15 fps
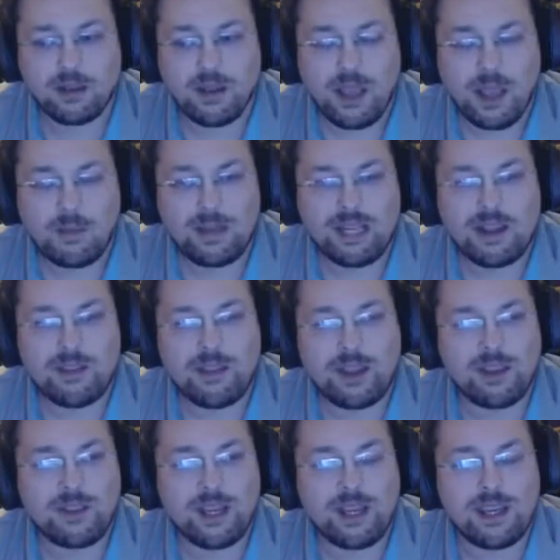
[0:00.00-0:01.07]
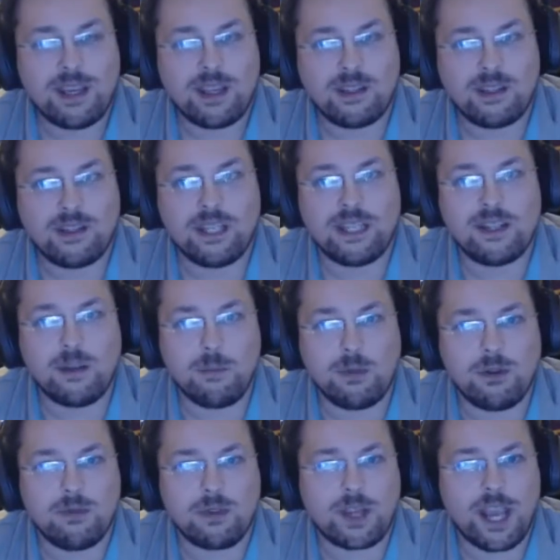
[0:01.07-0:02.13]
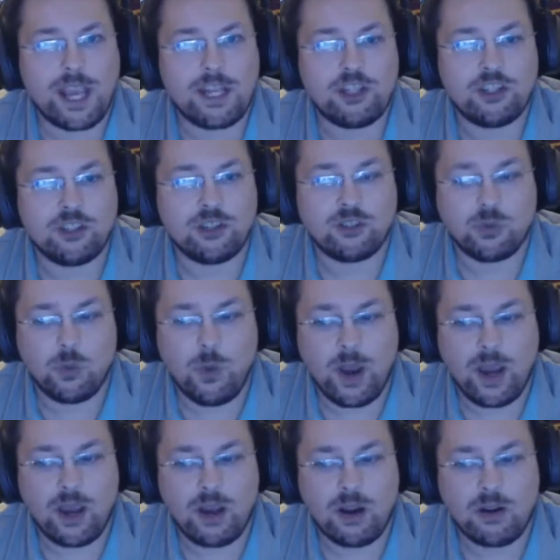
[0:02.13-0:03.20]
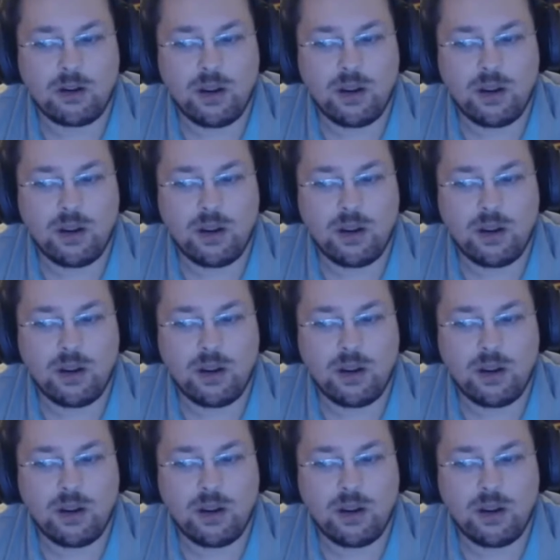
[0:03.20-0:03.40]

I mean the number of occasions where,